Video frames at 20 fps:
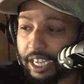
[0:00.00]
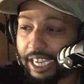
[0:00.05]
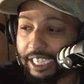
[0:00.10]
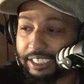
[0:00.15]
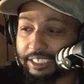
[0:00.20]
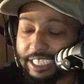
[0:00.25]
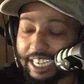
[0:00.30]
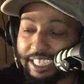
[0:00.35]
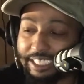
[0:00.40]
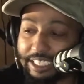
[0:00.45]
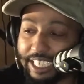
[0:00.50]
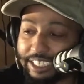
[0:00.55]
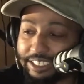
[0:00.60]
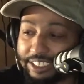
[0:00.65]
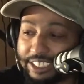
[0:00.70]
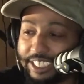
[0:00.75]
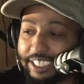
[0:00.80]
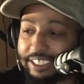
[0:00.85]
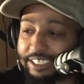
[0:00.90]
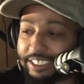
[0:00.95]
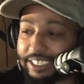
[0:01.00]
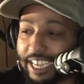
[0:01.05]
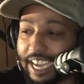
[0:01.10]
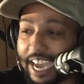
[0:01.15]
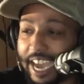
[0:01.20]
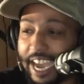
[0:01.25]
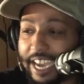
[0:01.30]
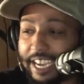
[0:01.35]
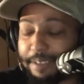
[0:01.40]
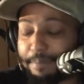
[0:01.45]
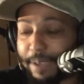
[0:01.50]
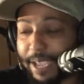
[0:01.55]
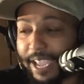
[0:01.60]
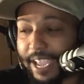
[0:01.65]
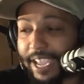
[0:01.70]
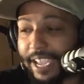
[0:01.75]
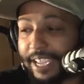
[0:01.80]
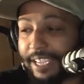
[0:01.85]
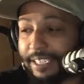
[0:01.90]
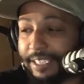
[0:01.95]
I, I I see this guy,
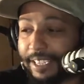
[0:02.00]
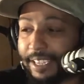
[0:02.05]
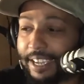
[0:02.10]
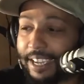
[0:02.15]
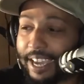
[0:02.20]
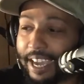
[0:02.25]
man.